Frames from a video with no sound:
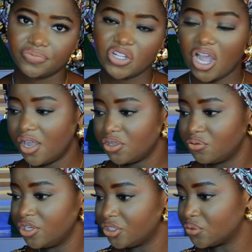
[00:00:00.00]

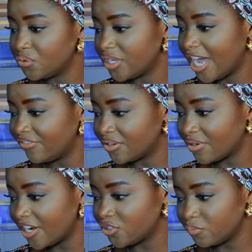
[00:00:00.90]
They have the
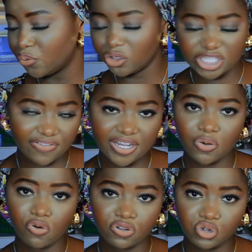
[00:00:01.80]
right to be whatever
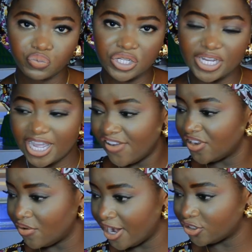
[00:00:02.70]
they want to be. They have
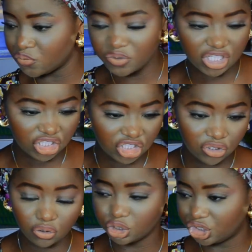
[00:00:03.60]
the right to be a he
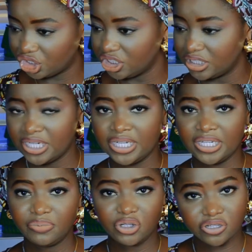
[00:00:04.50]
or she.
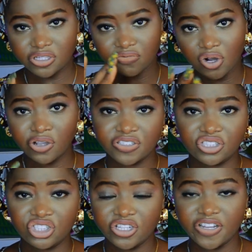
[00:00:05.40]
Because of course, the
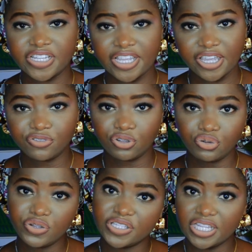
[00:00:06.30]
Jesus they give to
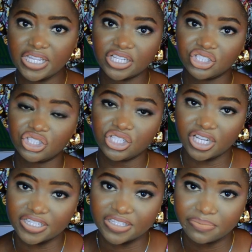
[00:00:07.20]
you is a he and she
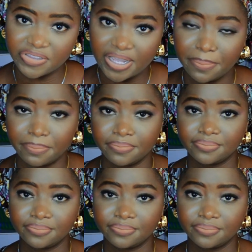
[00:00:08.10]
at the same time.